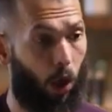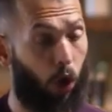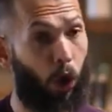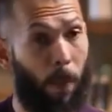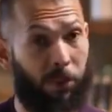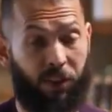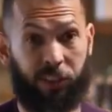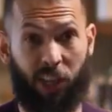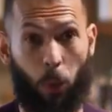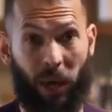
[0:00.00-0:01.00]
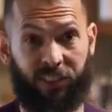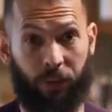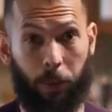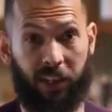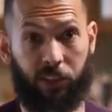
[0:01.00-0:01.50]
On top of this, they waste
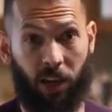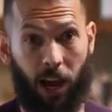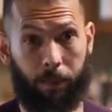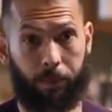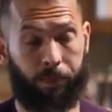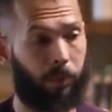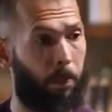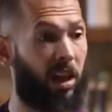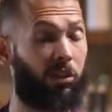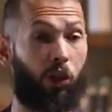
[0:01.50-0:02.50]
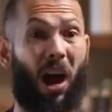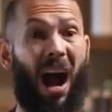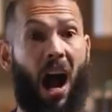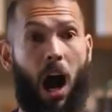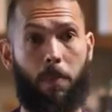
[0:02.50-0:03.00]
everybody's time because their
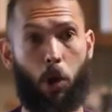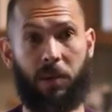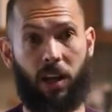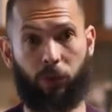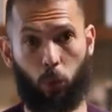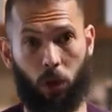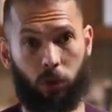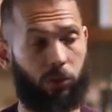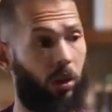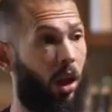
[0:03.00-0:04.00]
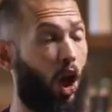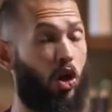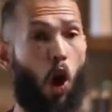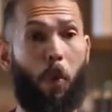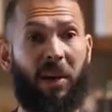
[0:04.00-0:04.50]
aha moment never works.
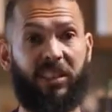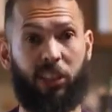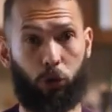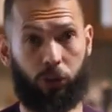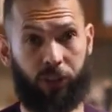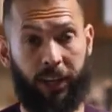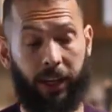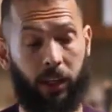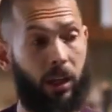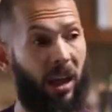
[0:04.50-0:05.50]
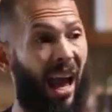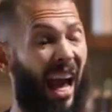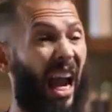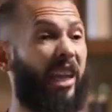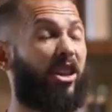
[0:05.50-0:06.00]
Nobody's interested in it,
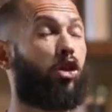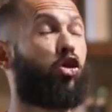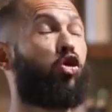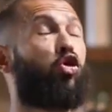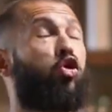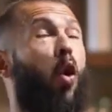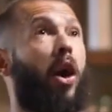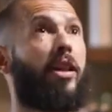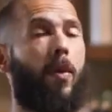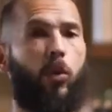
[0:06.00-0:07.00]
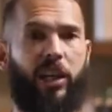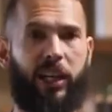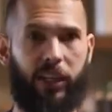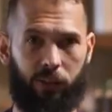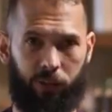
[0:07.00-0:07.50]
and I destroy them with
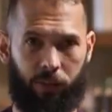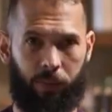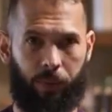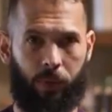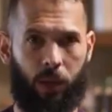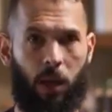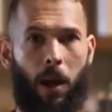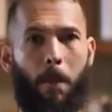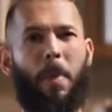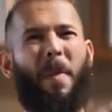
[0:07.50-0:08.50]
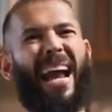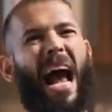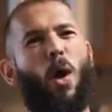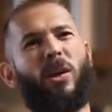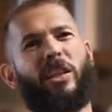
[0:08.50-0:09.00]
ease. But my
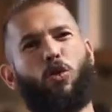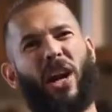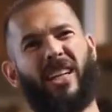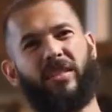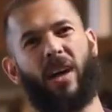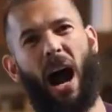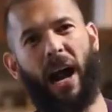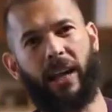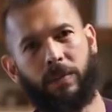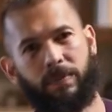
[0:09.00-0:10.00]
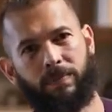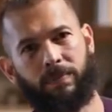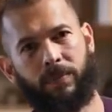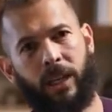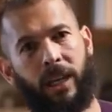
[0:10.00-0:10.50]
hourly rate is high.
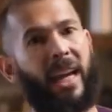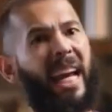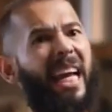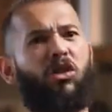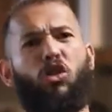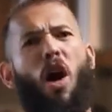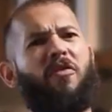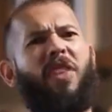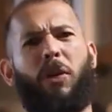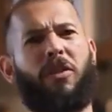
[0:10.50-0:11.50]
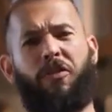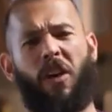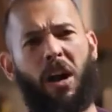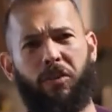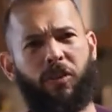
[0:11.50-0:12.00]
It's not very
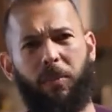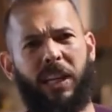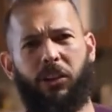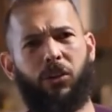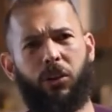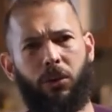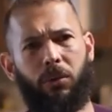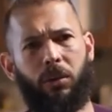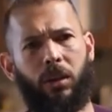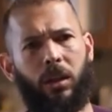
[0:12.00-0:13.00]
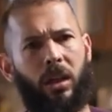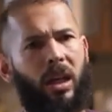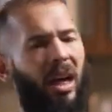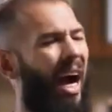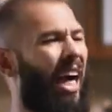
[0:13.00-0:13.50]
fun for me to do.
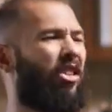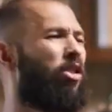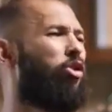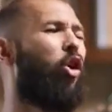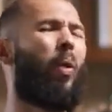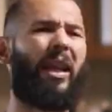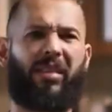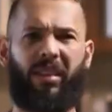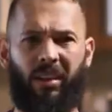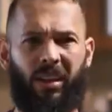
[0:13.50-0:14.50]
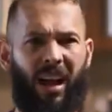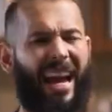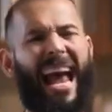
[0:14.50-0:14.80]
I just do it. It